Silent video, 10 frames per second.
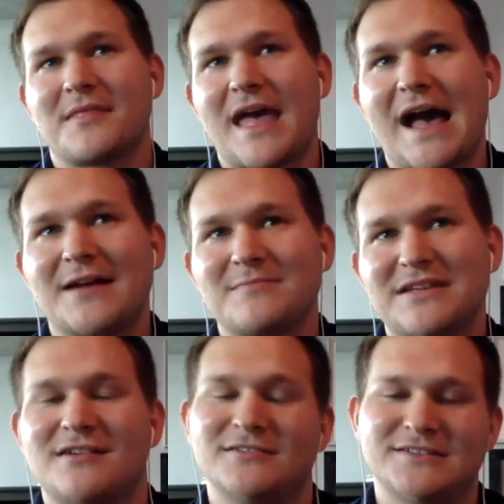add
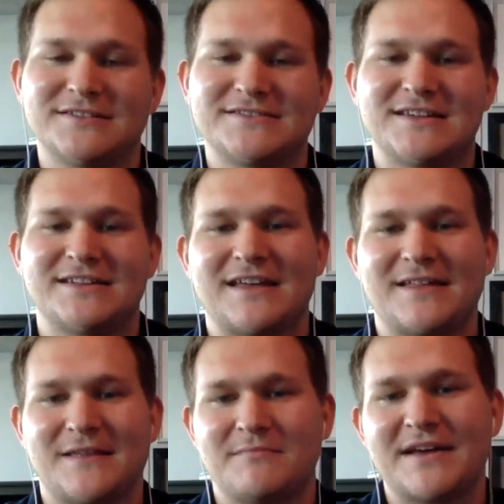me on LinkedIn
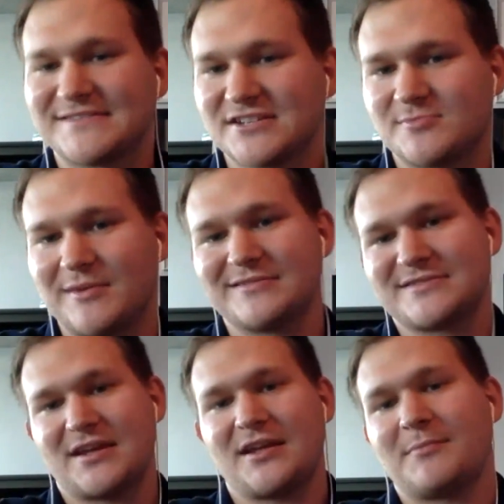and then message me and
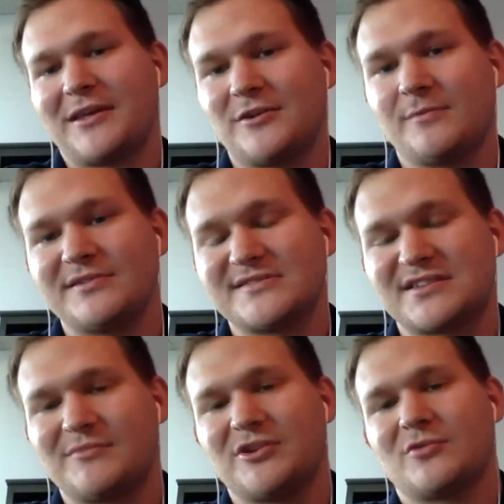say, can you please
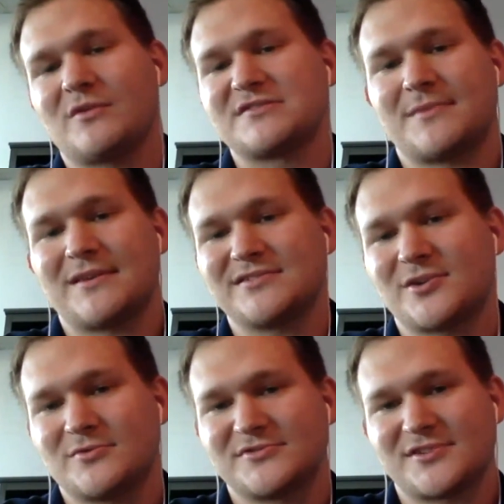send me your resume?
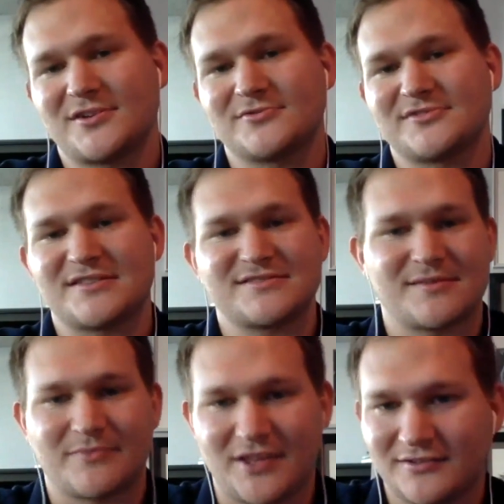So-and-so said
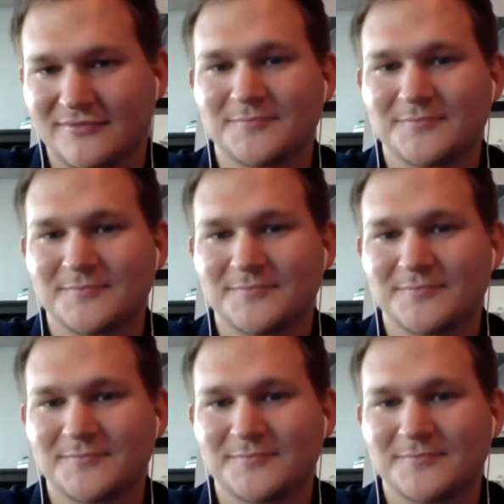something.